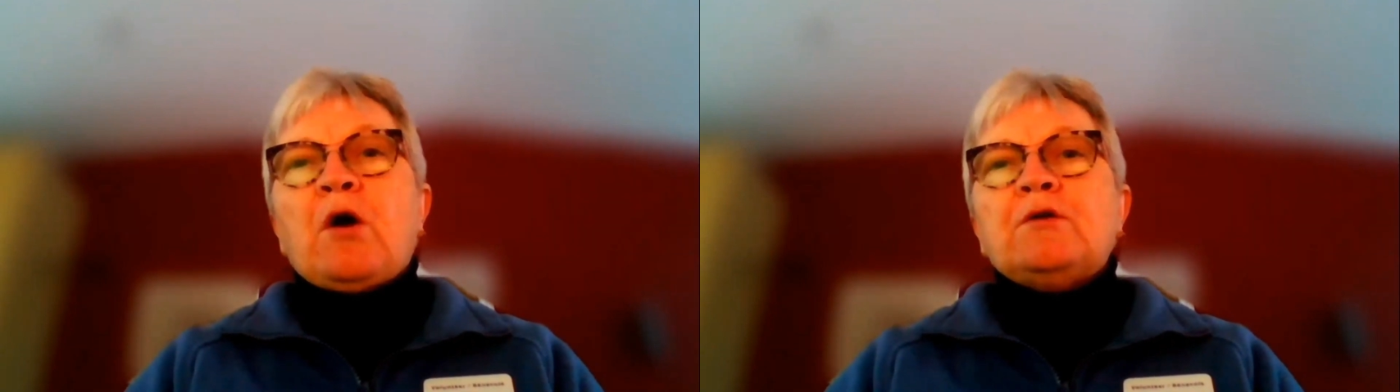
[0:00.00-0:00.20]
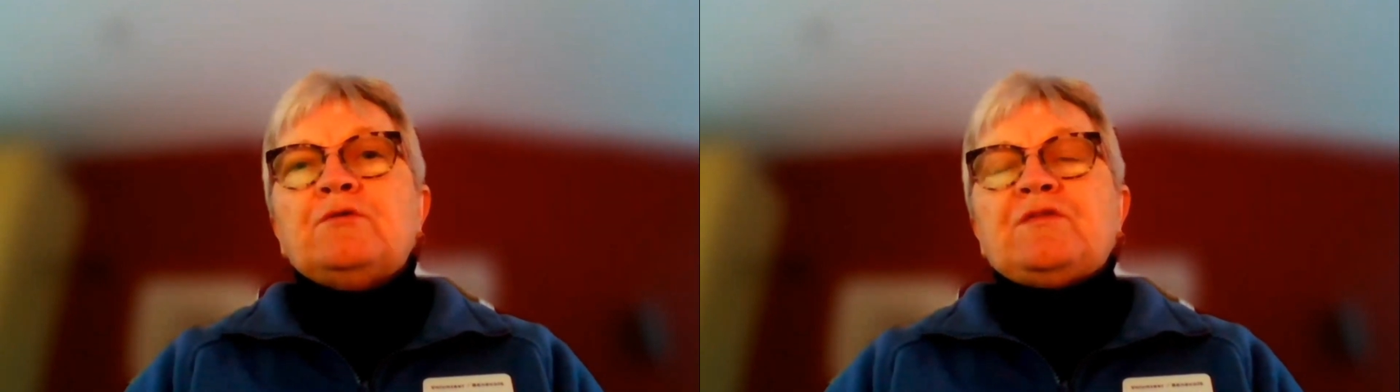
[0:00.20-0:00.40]

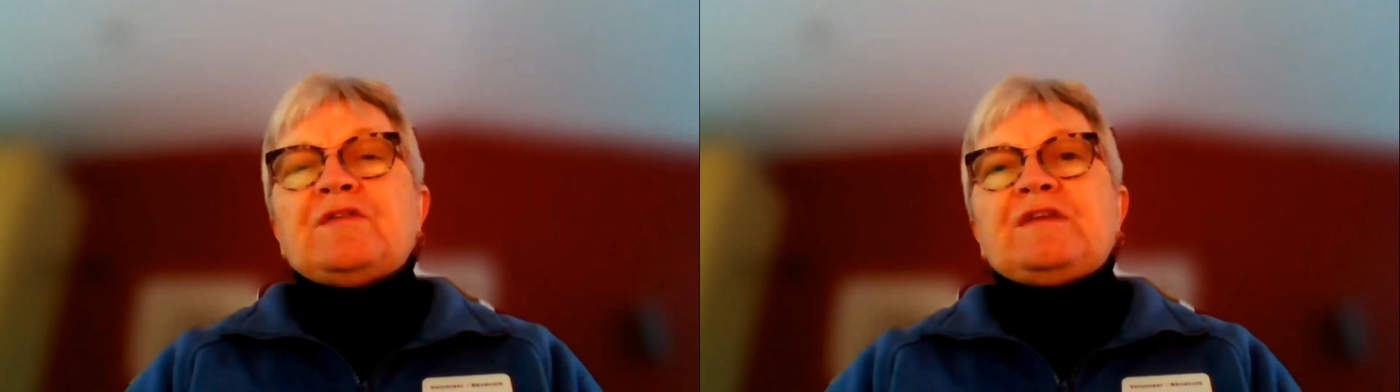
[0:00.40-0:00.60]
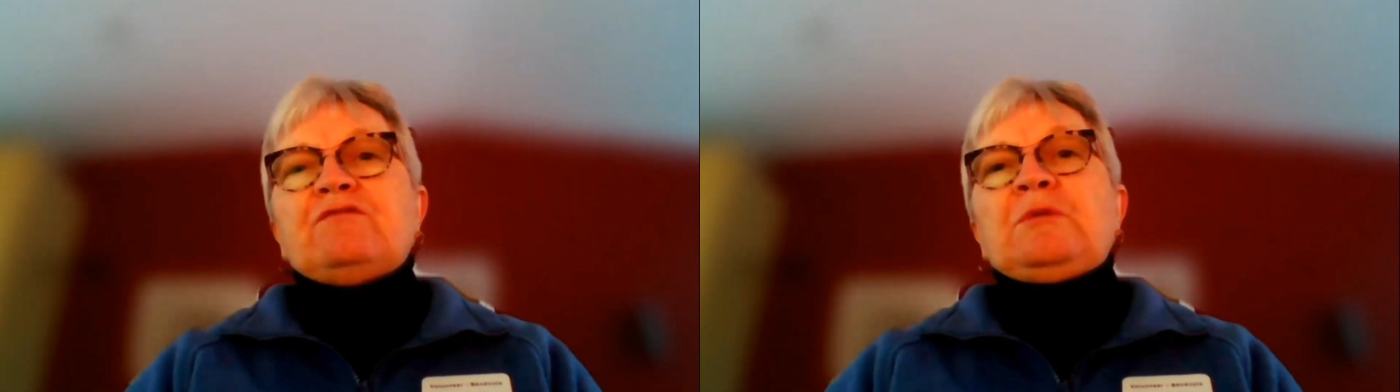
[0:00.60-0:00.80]
Partners
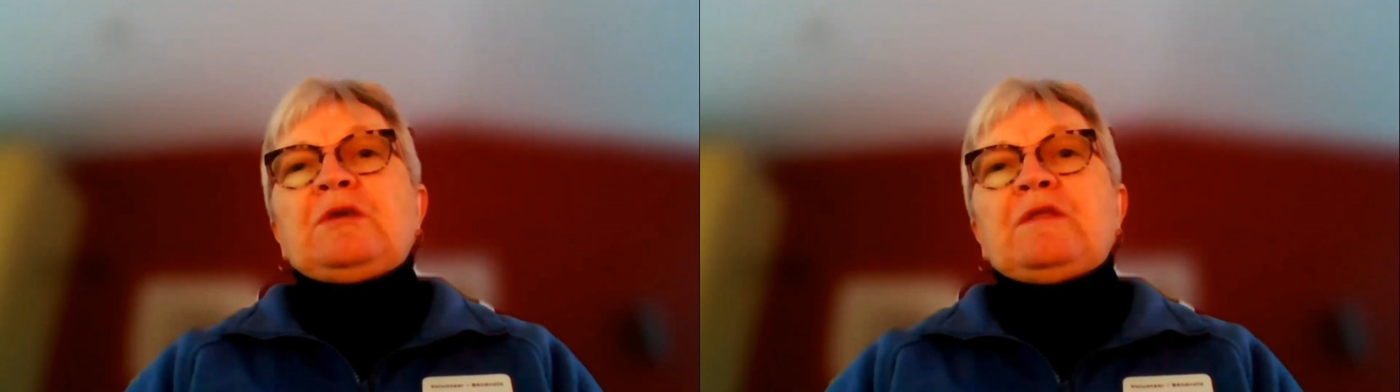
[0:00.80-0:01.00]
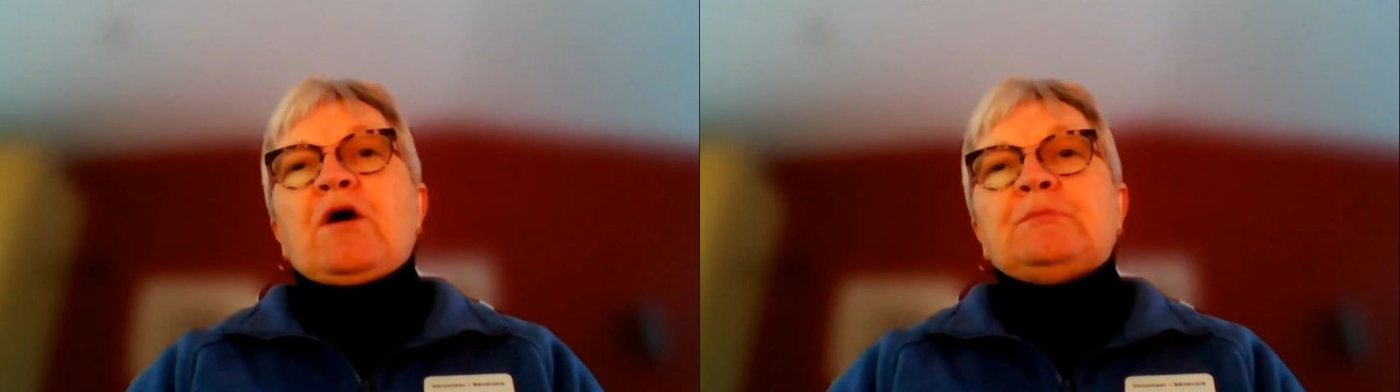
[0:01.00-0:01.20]
has given
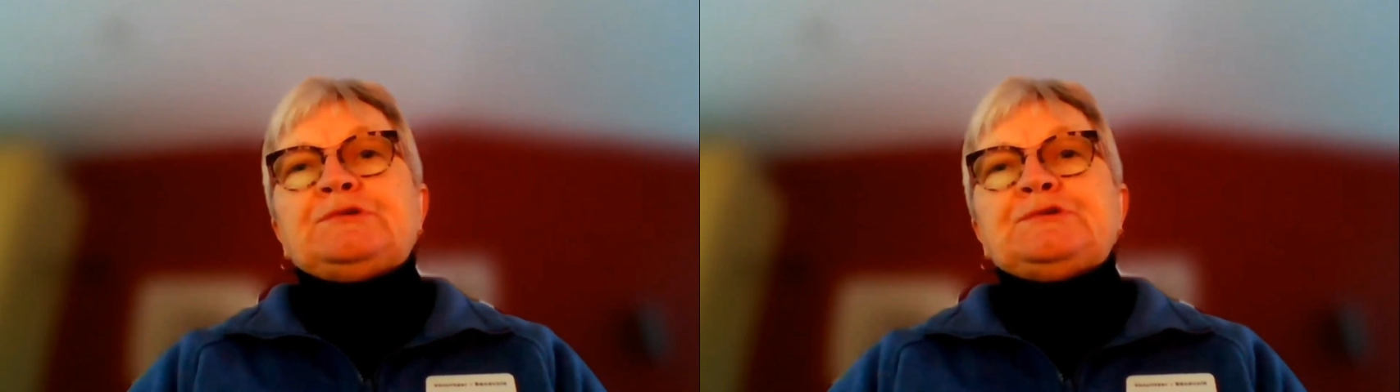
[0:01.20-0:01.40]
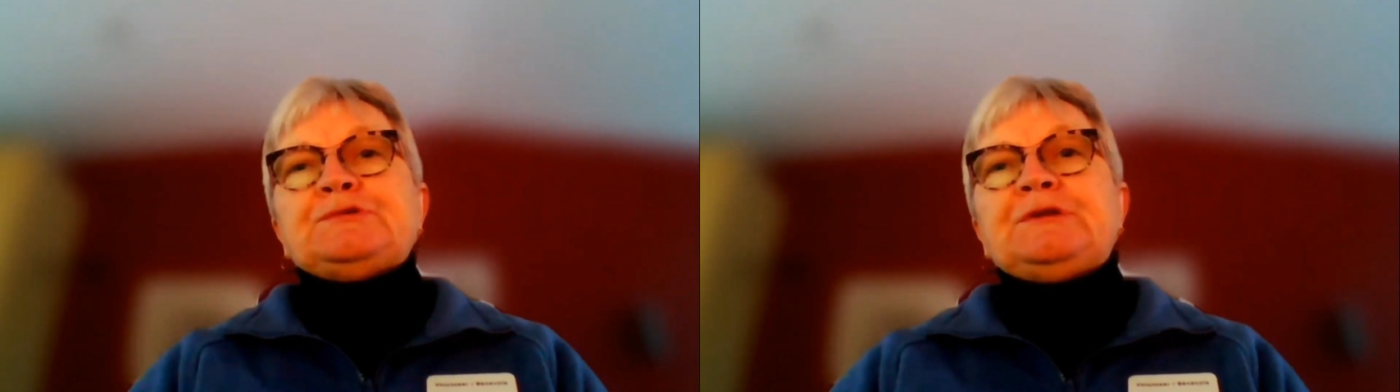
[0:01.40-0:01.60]
me the
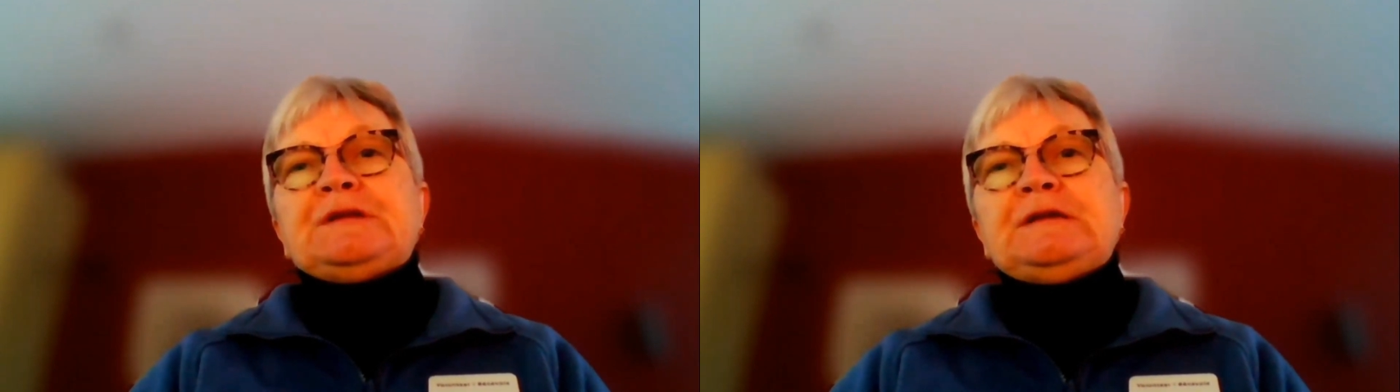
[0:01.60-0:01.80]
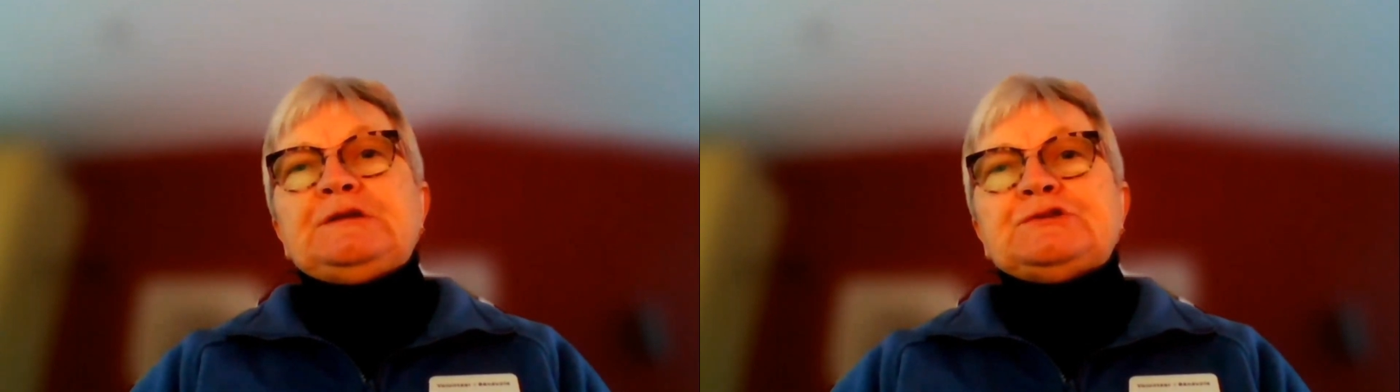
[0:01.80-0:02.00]

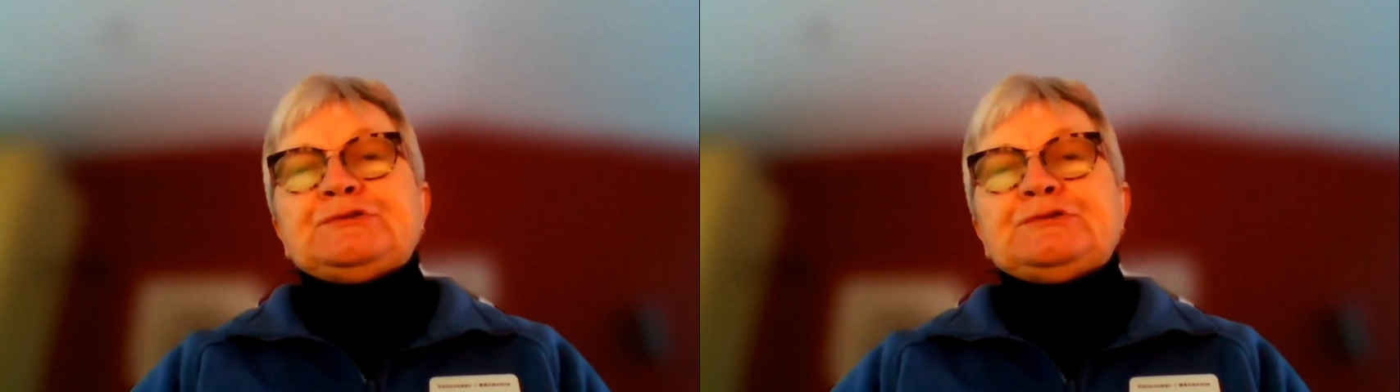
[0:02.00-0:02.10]
opportunity